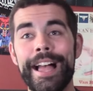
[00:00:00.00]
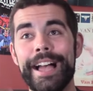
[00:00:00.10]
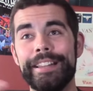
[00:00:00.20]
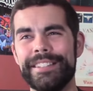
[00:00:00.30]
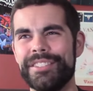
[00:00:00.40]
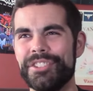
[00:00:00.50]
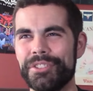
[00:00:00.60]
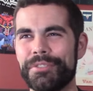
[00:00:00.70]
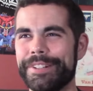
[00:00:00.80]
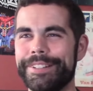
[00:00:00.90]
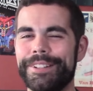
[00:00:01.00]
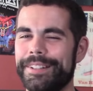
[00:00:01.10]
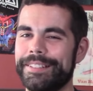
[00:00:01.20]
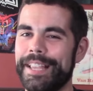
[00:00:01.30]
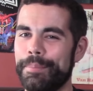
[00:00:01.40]
And this is just a really good
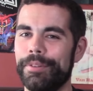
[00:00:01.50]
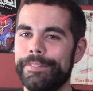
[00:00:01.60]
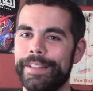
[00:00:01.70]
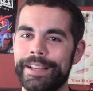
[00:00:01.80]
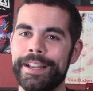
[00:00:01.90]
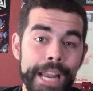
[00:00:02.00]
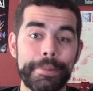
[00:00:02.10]
example of that.